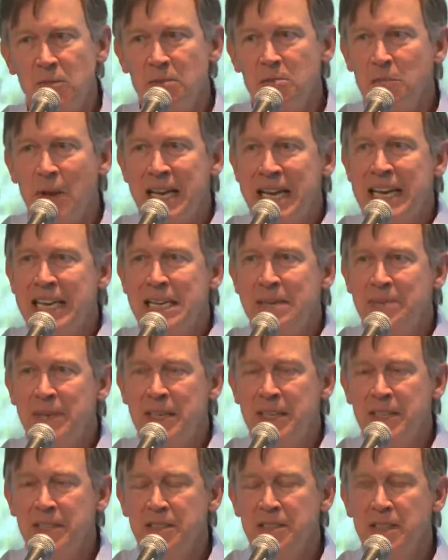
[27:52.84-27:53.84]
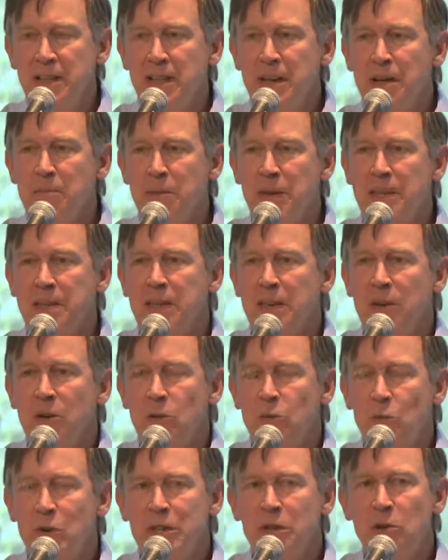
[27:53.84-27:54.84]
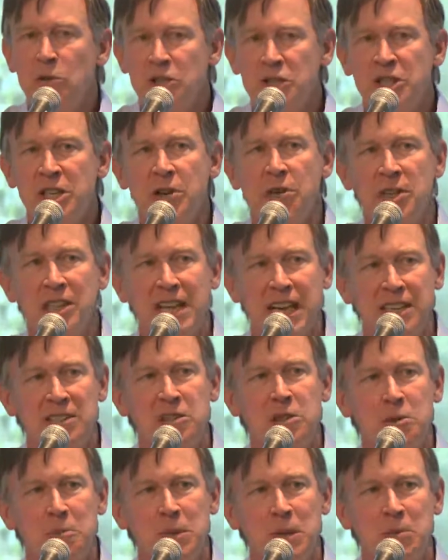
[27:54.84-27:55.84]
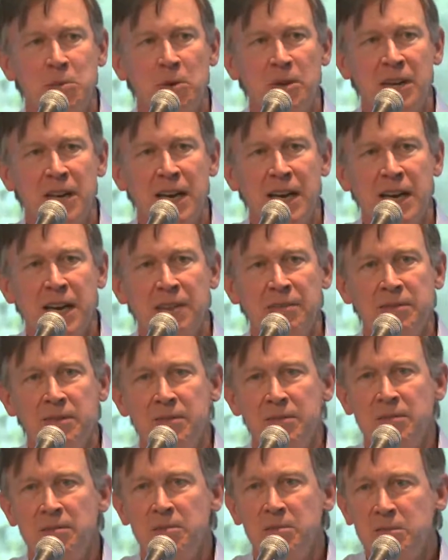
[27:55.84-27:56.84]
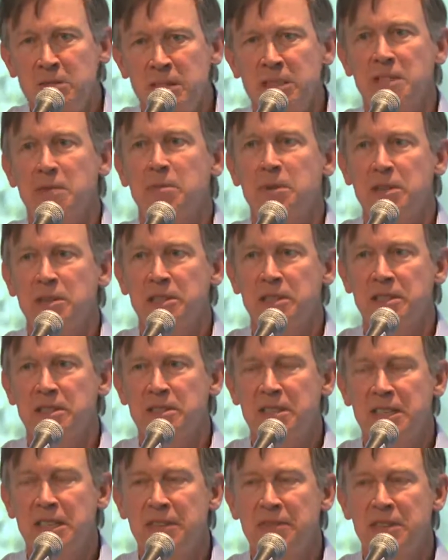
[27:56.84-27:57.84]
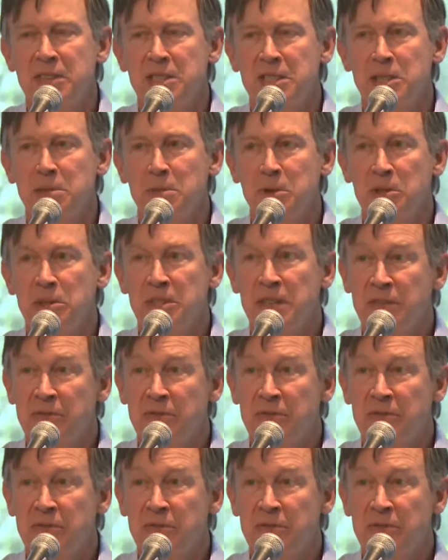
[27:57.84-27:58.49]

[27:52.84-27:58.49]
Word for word: by any means, but we don't generally execute people that have disabilities, significant disabilities.